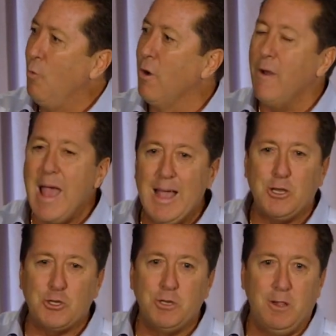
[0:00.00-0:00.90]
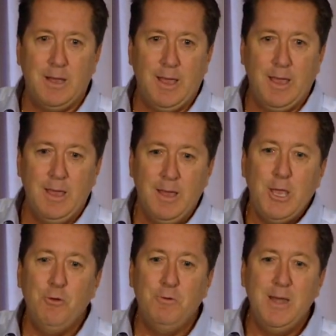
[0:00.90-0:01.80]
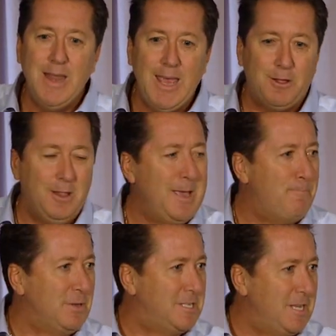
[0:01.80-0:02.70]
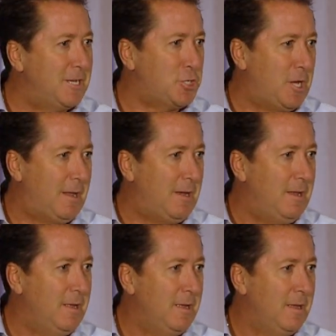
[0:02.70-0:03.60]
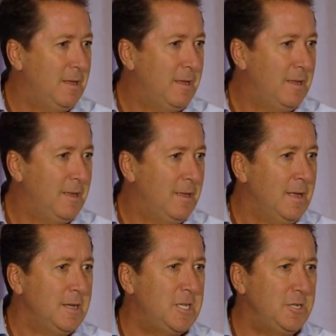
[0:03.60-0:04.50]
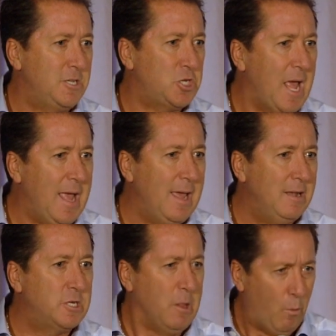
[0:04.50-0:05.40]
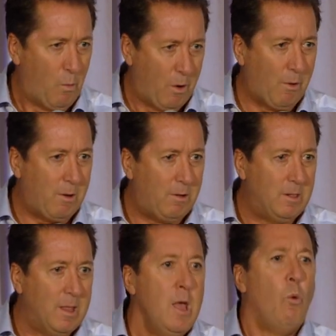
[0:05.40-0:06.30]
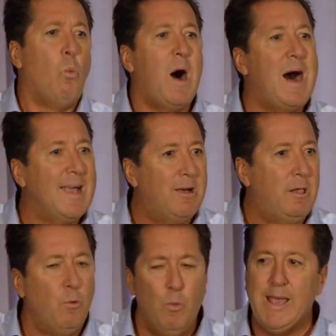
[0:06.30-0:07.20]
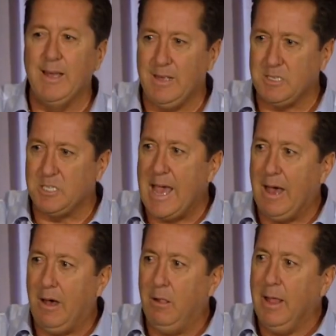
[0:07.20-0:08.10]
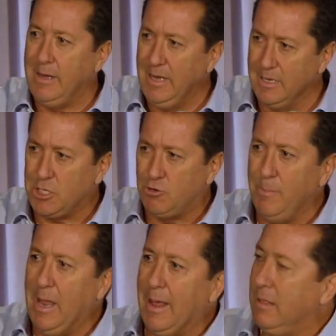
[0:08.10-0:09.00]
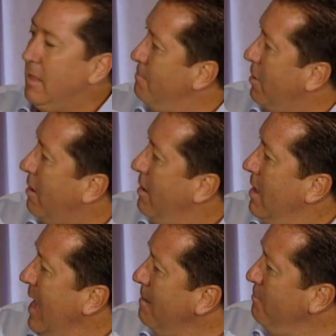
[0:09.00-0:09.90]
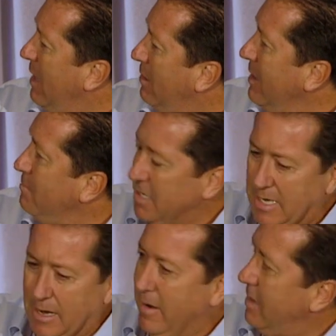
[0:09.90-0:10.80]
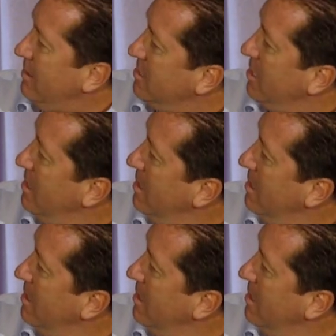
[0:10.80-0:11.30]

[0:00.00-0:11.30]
We're actually uniquely positioned to change the world while we excel at distributing lumber and building materials.